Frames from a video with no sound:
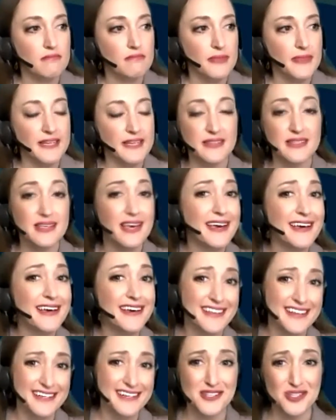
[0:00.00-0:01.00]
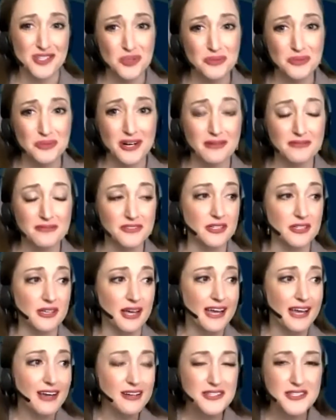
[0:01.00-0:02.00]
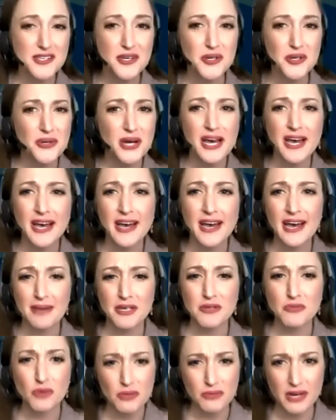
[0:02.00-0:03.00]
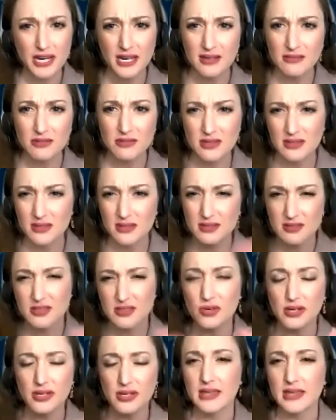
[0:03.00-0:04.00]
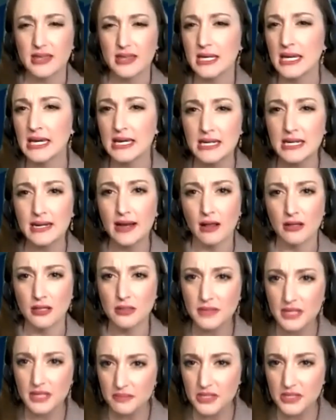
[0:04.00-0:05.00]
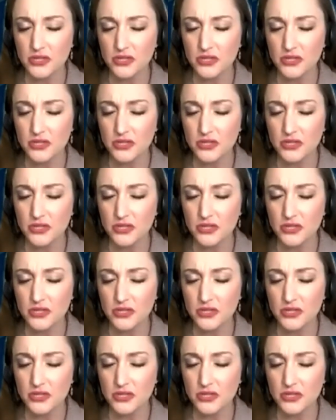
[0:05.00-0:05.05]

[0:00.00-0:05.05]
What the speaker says: that's super helpful. I mean, one way, sort of like the hidden element